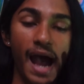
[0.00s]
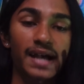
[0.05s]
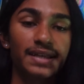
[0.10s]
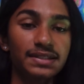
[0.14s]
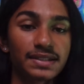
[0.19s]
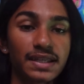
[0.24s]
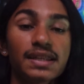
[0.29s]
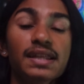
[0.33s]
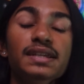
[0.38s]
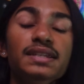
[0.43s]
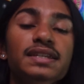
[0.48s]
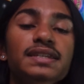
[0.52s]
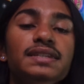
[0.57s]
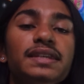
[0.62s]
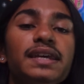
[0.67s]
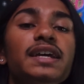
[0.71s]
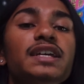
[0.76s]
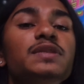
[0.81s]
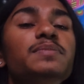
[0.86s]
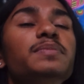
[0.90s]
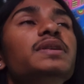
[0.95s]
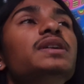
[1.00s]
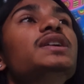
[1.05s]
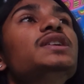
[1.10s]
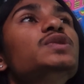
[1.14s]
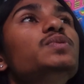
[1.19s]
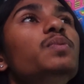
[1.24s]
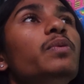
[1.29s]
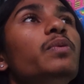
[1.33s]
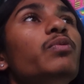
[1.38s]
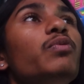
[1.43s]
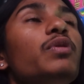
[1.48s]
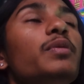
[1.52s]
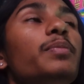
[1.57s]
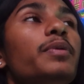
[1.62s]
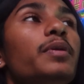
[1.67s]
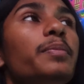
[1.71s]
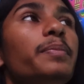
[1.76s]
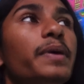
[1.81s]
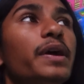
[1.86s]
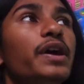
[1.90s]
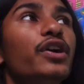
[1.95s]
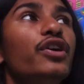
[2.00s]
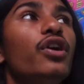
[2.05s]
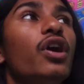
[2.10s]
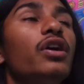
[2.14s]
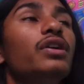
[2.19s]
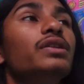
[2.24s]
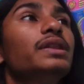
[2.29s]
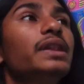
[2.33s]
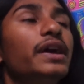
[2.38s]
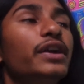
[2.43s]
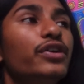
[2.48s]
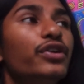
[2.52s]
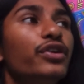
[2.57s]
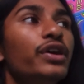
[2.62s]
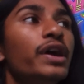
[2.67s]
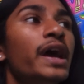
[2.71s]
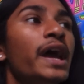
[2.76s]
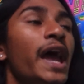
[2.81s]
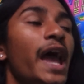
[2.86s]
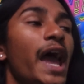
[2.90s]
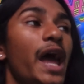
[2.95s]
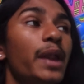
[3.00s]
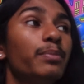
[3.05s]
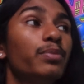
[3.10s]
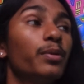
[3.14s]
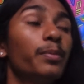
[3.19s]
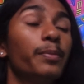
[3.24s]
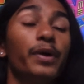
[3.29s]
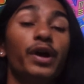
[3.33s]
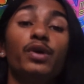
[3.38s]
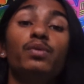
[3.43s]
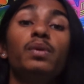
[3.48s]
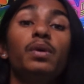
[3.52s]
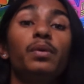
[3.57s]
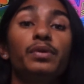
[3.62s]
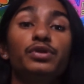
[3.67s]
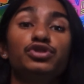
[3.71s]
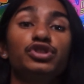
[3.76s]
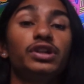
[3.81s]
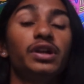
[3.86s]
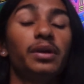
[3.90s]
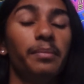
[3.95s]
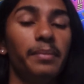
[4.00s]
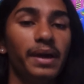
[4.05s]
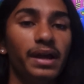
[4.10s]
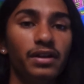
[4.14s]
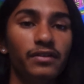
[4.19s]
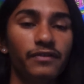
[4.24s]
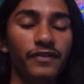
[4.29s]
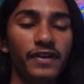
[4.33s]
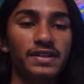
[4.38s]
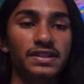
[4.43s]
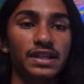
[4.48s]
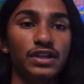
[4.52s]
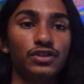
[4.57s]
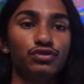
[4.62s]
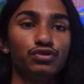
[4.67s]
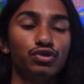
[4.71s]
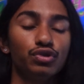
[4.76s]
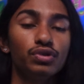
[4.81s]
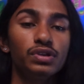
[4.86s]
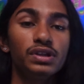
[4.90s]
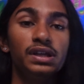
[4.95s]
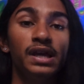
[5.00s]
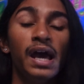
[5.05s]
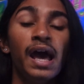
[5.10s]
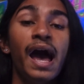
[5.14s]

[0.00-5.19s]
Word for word: I say that to say is because when we prepare our letter and prepare what we're trying to manifest and truly